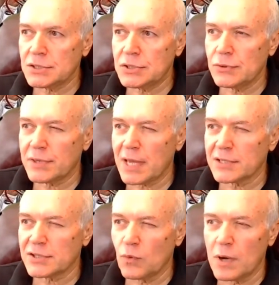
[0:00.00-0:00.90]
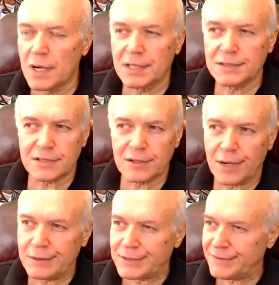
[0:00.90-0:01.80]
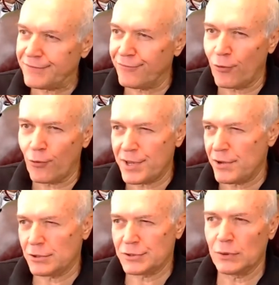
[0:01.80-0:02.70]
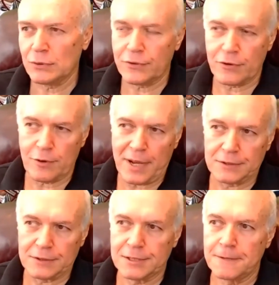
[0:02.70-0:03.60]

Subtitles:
2001, so I was 40 years old or thereabouts.